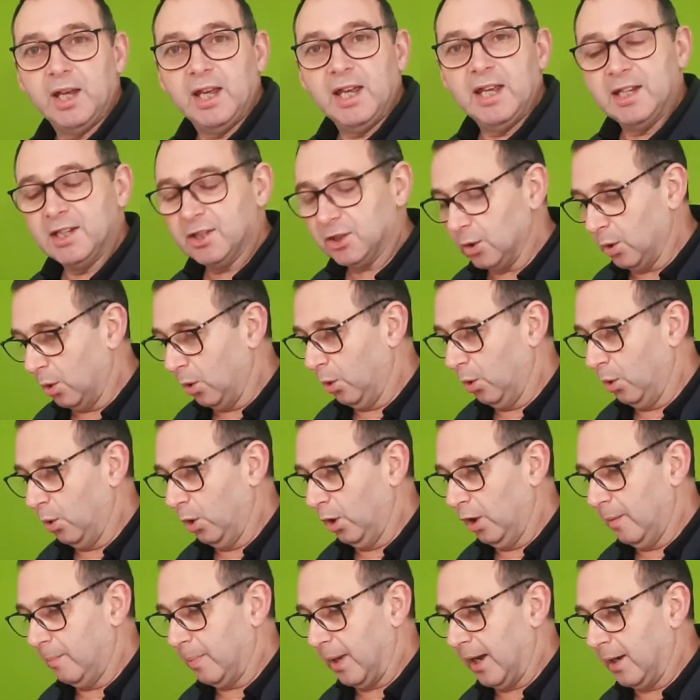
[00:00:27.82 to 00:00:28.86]
is
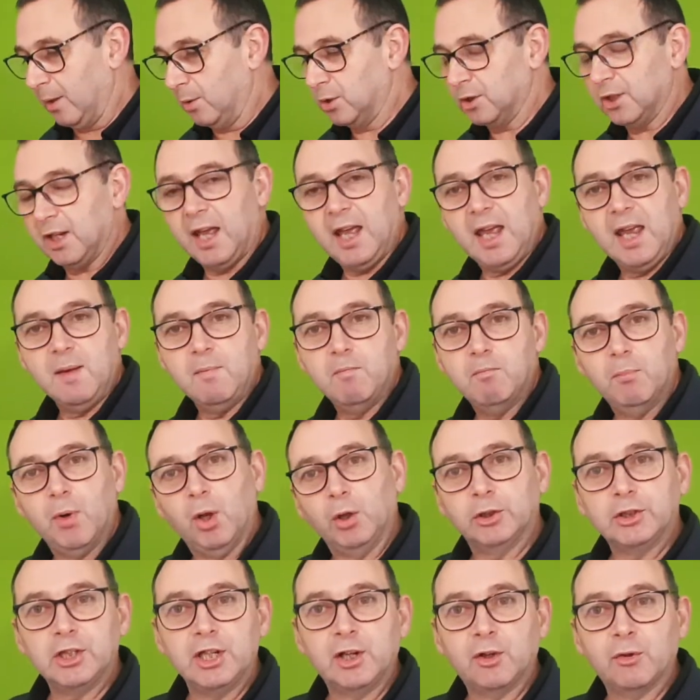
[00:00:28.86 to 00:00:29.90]
all about a
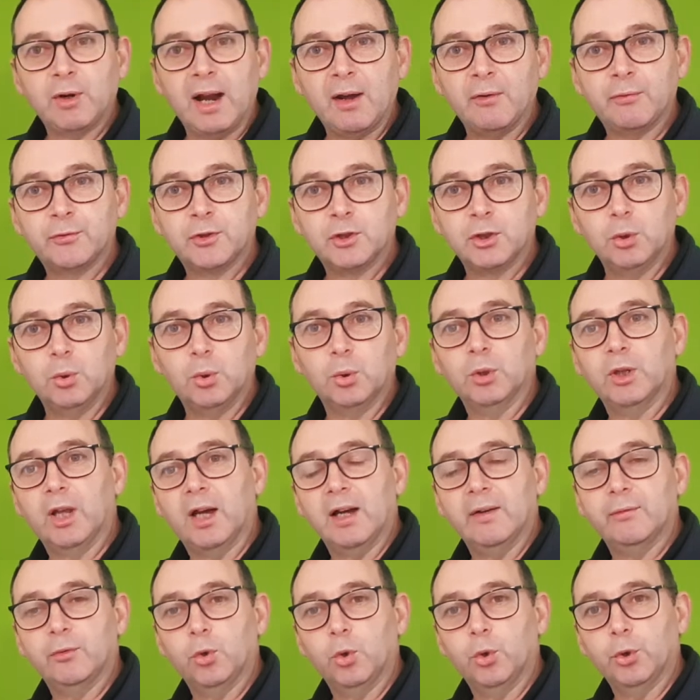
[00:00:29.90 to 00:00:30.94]
multi-craft tool that
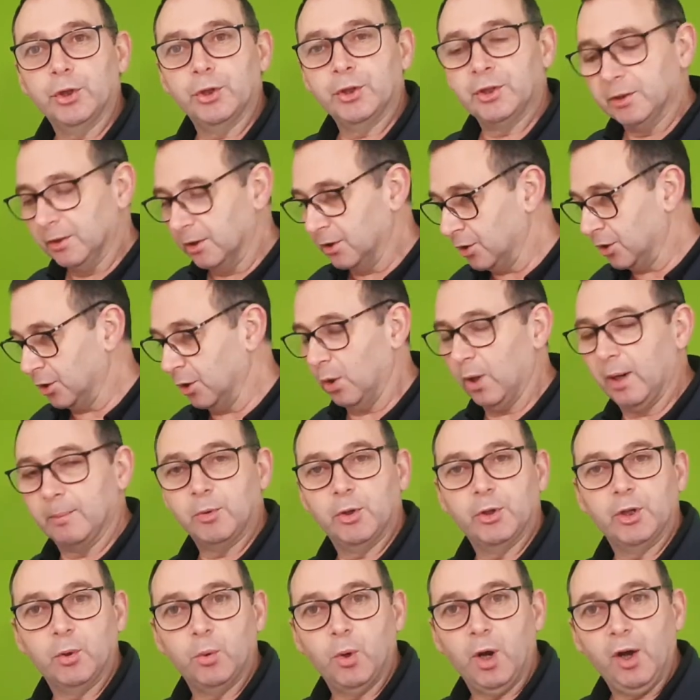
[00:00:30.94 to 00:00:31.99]
I've ordered, so I'm
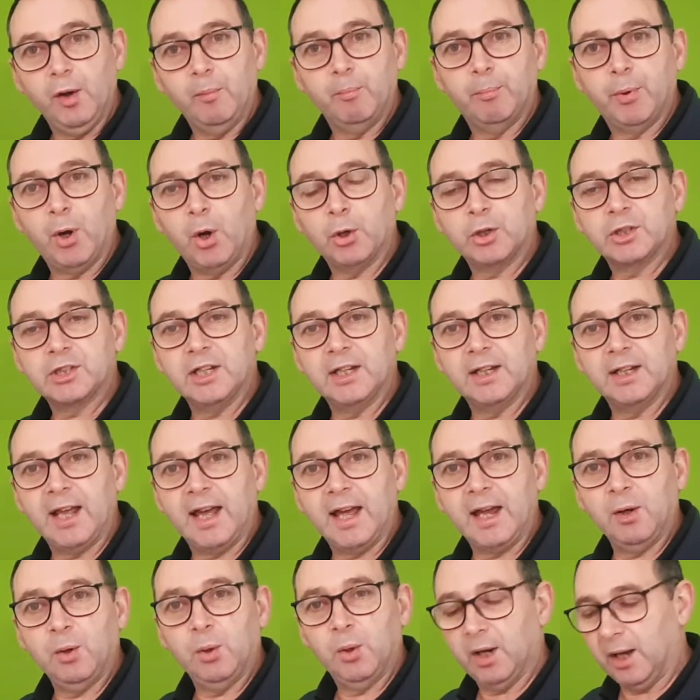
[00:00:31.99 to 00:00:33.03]
going to unbox it
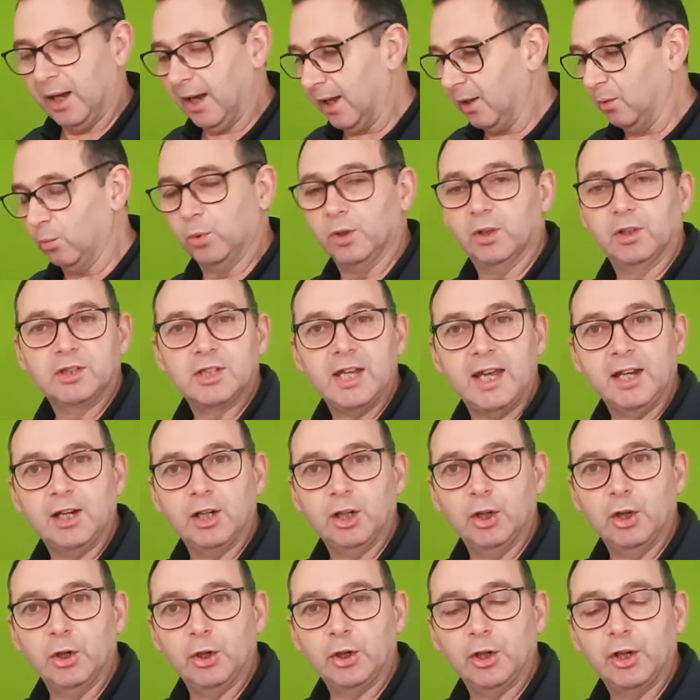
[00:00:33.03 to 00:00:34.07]
now and we'll take a
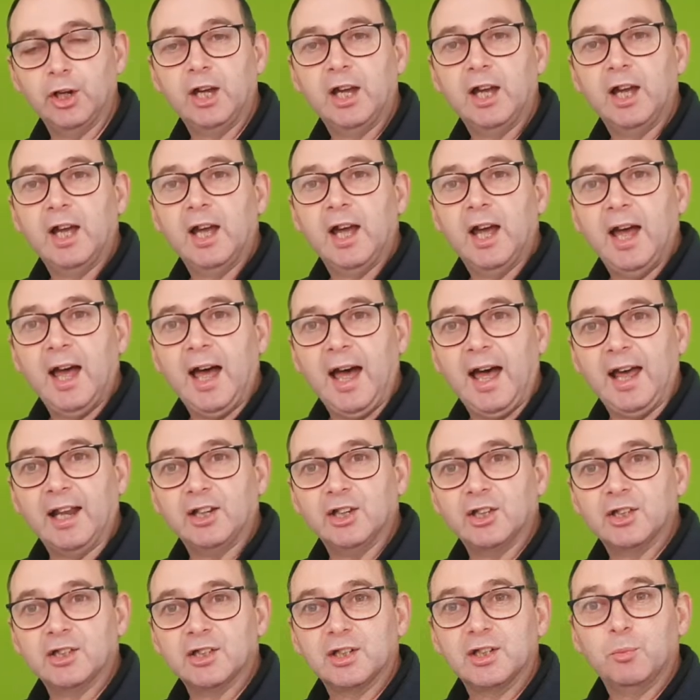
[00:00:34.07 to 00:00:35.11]
look
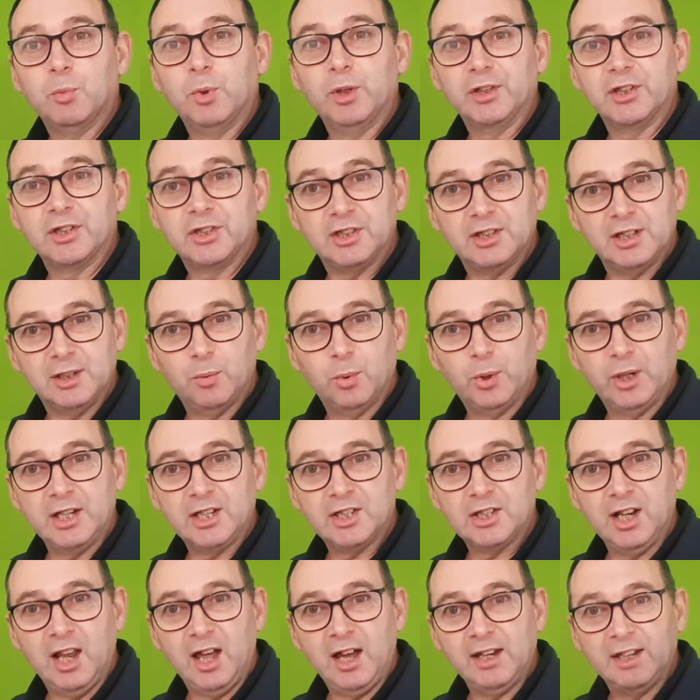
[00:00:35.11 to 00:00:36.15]
and we'll see what
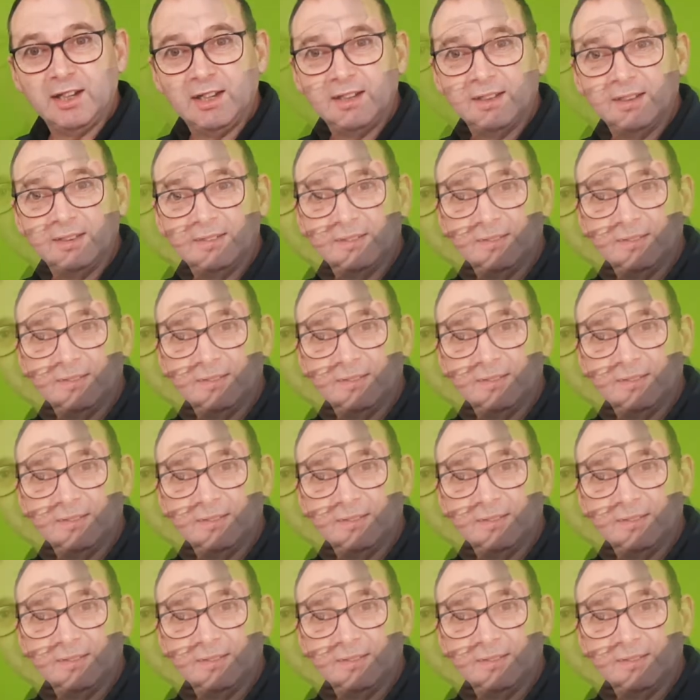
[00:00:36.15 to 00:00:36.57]
it's like.